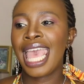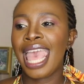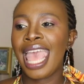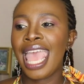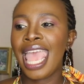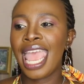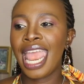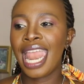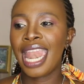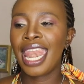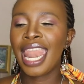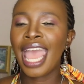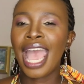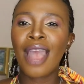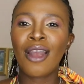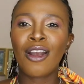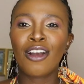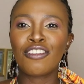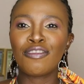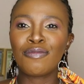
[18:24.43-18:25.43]
And
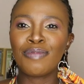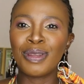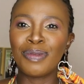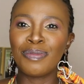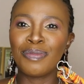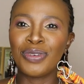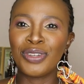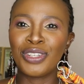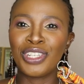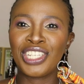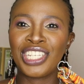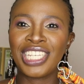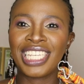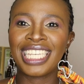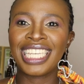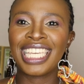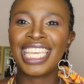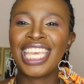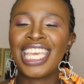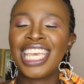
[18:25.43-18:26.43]
now I've been
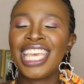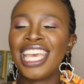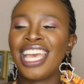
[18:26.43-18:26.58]
pushing